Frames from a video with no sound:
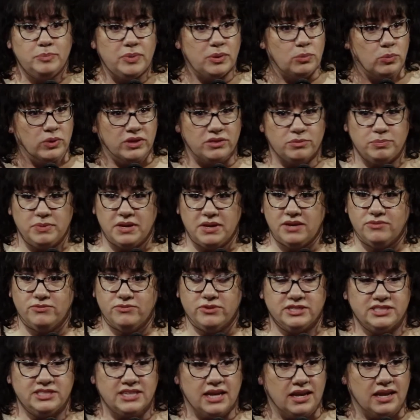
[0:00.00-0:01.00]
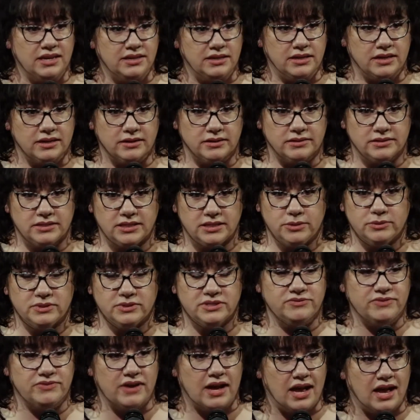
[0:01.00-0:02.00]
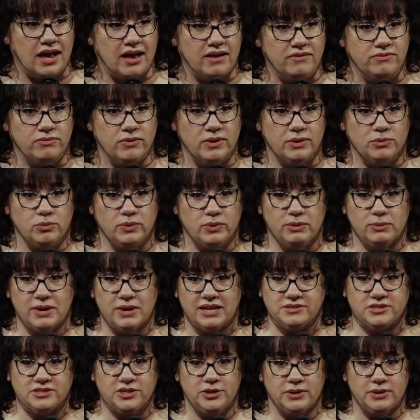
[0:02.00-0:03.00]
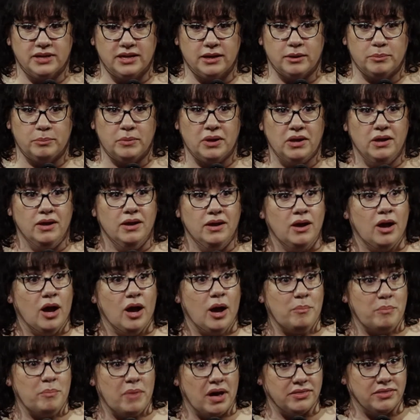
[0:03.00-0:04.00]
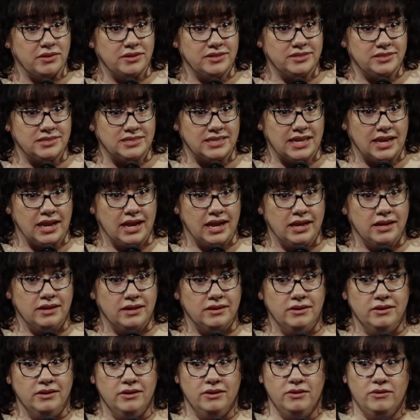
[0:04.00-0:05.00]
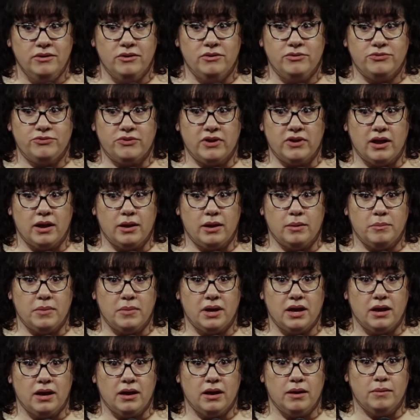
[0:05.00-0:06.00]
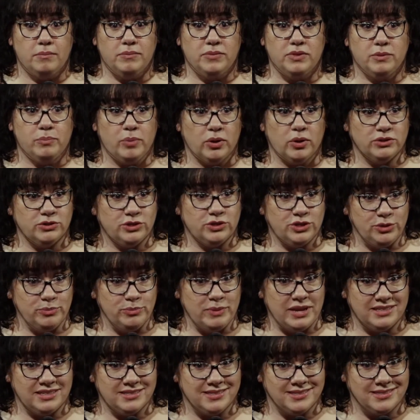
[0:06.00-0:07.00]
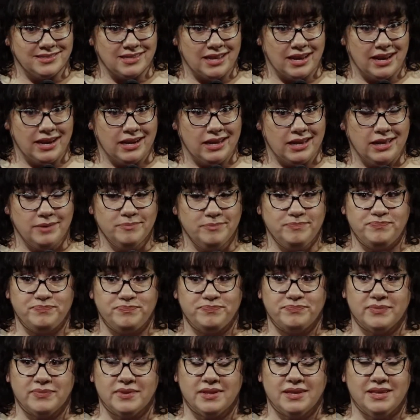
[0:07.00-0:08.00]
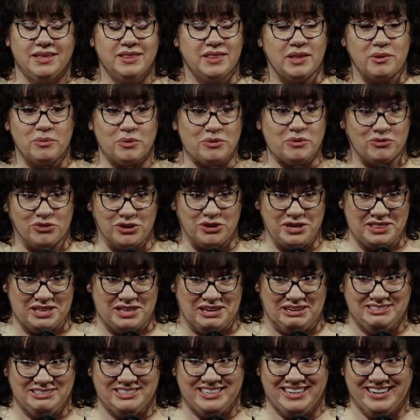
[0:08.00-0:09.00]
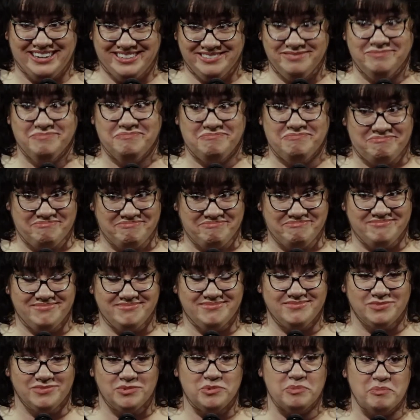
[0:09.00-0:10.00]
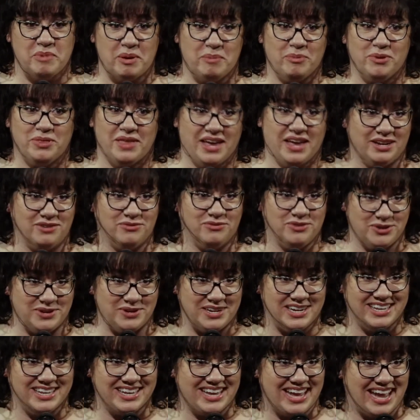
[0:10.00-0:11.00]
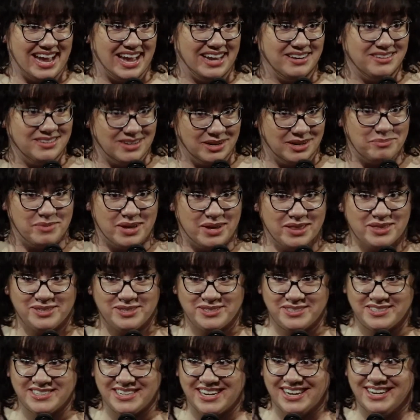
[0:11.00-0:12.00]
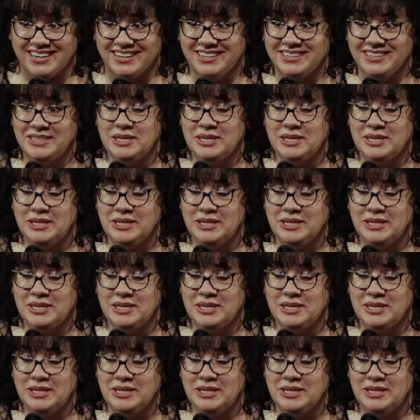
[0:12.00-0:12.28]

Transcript: been with me for 10 years. He was 5 when we rescued him on Mother's Day from the Boulder Humane Society. They were free that day. Remember that if you need a cat on Mother's Day.